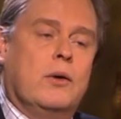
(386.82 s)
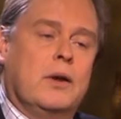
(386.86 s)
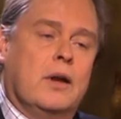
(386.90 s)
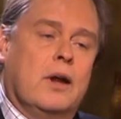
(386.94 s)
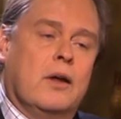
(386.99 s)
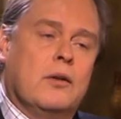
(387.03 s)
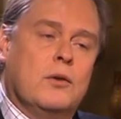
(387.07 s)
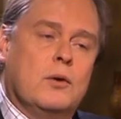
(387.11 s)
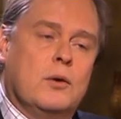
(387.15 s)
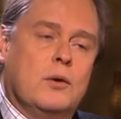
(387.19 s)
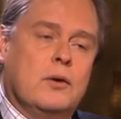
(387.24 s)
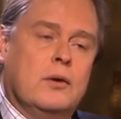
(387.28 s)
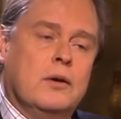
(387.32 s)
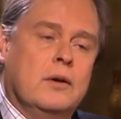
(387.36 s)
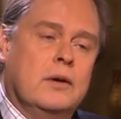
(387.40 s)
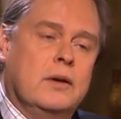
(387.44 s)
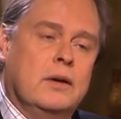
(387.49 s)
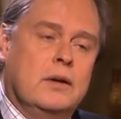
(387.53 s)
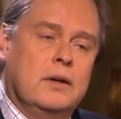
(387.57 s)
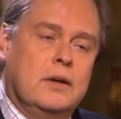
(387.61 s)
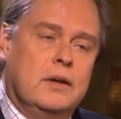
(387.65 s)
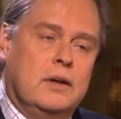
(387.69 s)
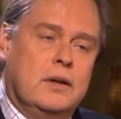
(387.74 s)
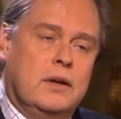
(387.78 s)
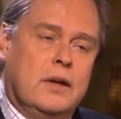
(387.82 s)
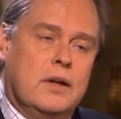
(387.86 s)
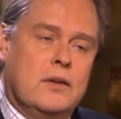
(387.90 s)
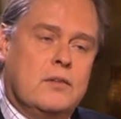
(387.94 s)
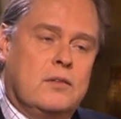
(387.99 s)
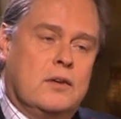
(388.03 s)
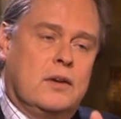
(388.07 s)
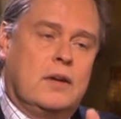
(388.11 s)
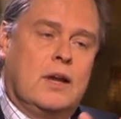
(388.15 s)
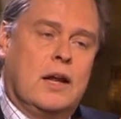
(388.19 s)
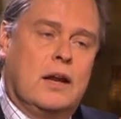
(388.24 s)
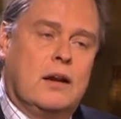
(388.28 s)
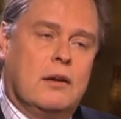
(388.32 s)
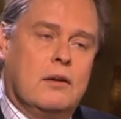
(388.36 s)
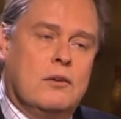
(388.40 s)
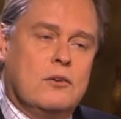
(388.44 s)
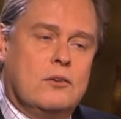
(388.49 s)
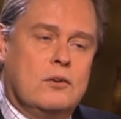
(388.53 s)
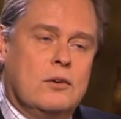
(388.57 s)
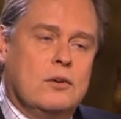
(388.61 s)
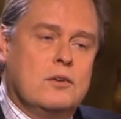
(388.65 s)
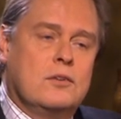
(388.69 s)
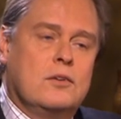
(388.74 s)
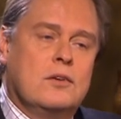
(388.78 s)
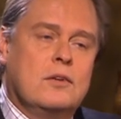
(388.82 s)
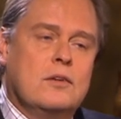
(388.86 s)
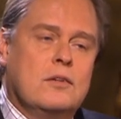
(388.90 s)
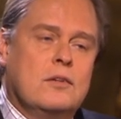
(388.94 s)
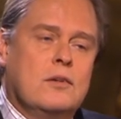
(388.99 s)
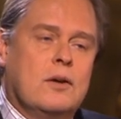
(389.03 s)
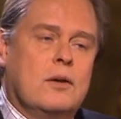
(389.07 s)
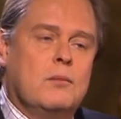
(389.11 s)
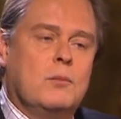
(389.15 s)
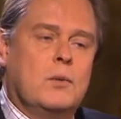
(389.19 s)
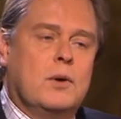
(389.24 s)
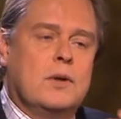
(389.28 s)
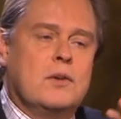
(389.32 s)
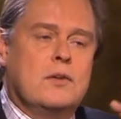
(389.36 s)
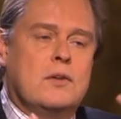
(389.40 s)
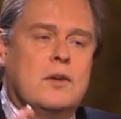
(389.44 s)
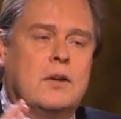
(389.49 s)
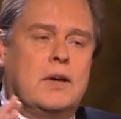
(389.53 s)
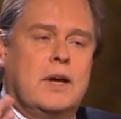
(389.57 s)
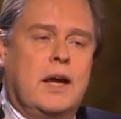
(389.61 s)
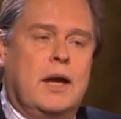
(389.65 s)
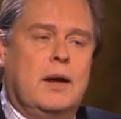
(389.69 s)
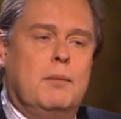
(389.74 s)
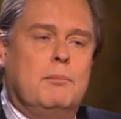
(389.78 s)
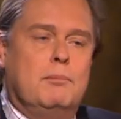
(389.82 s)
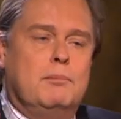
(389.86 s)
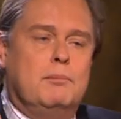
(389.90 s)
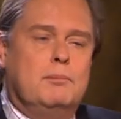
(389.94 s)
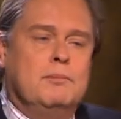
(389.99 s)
In other incidental searches? What's the game?